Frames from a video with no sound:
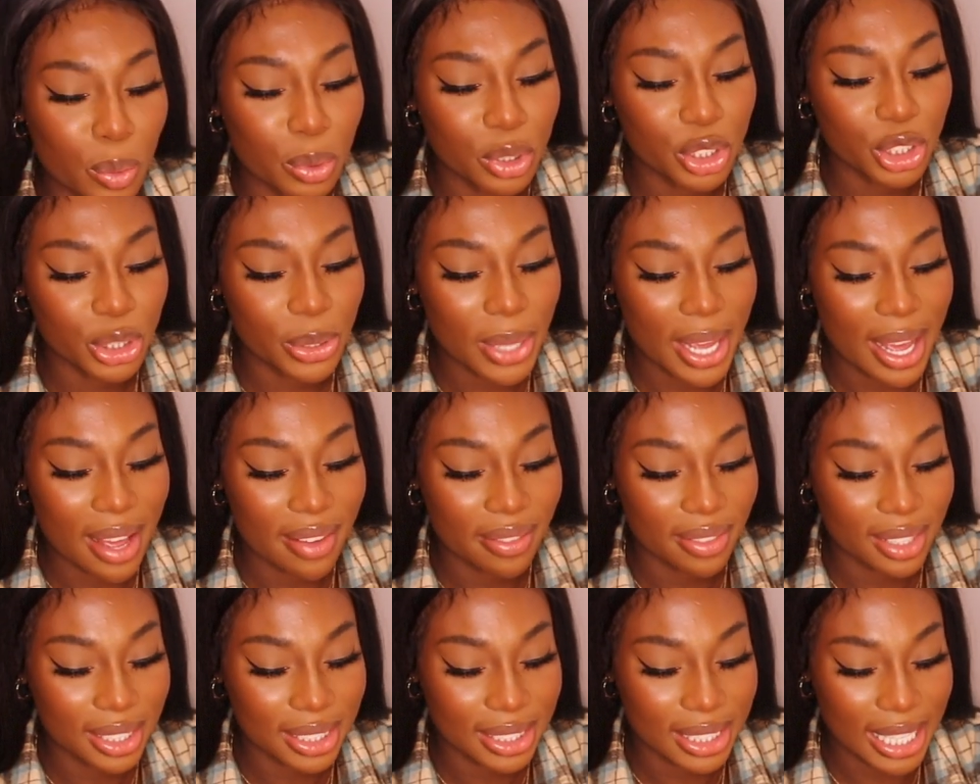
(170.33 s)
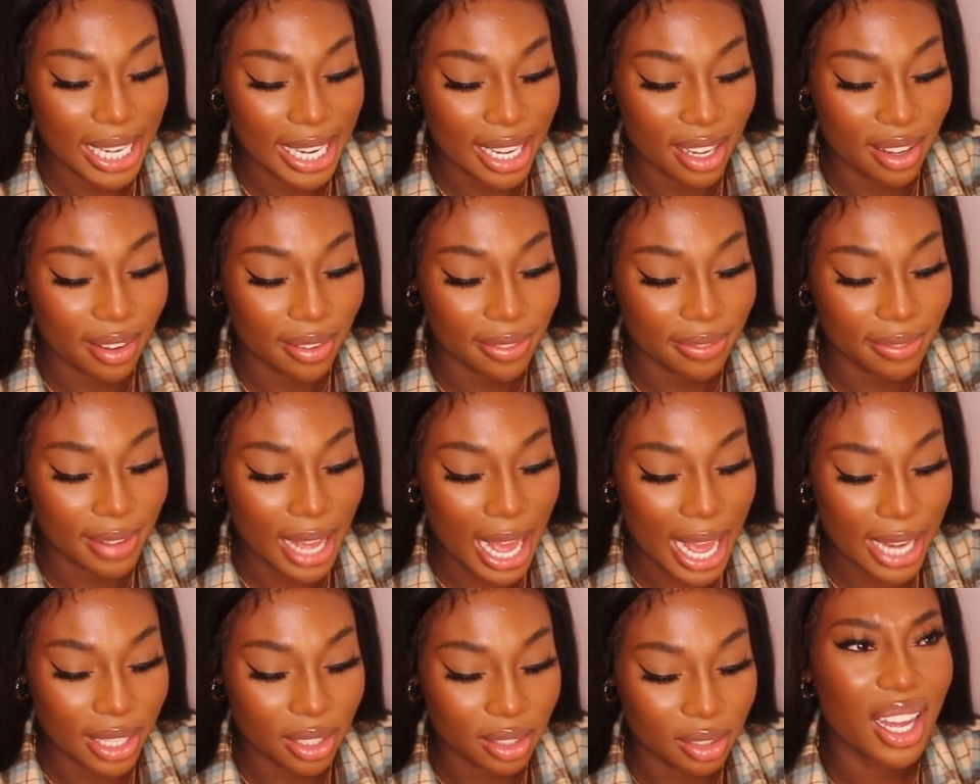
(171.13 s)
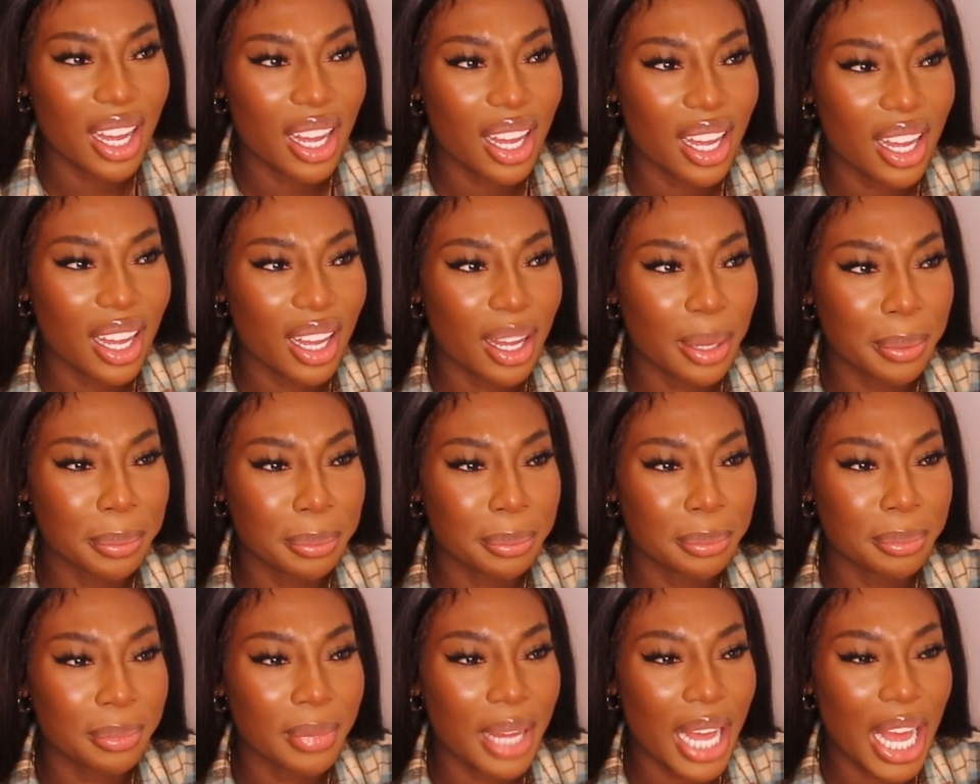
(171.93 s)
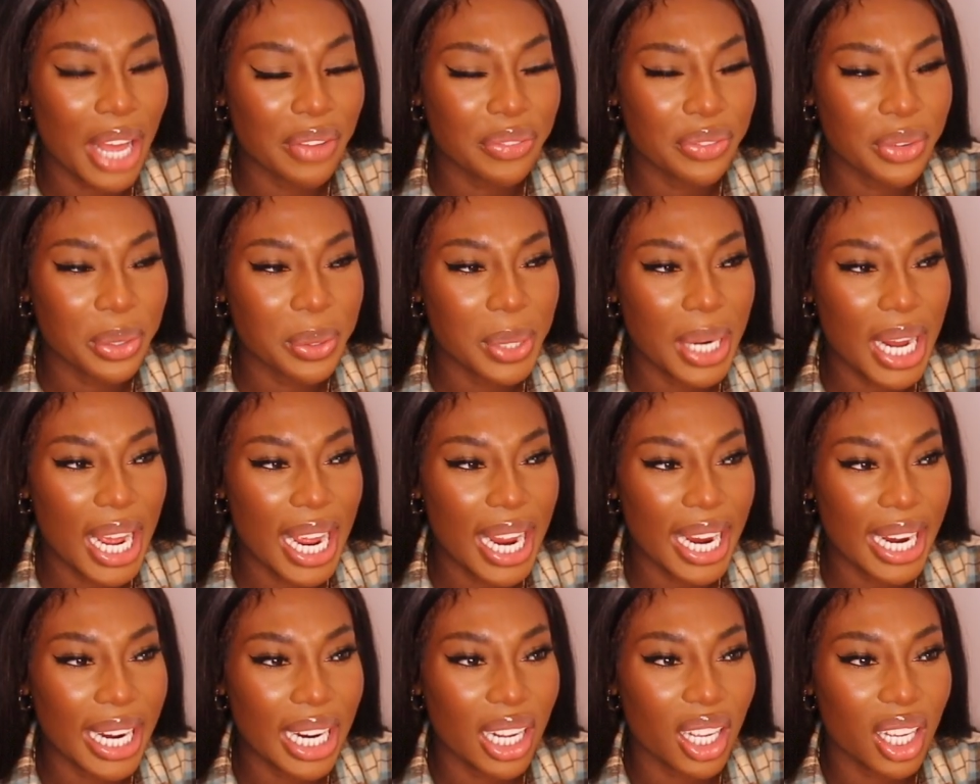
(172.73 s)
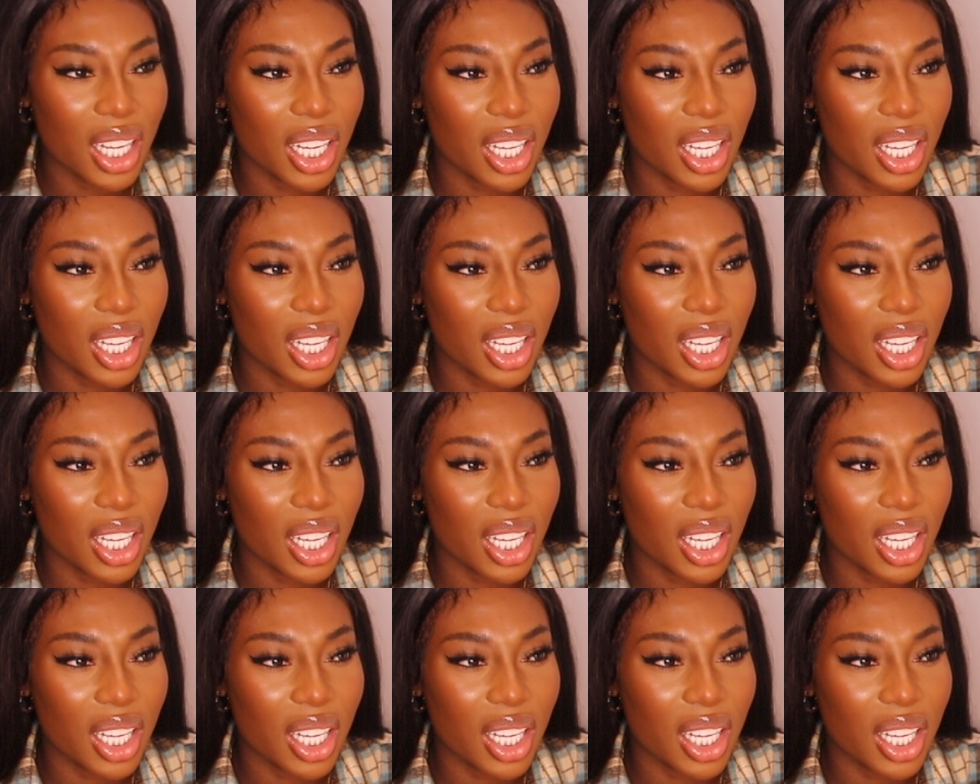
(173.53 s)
Would you ever date a fan? I feel like,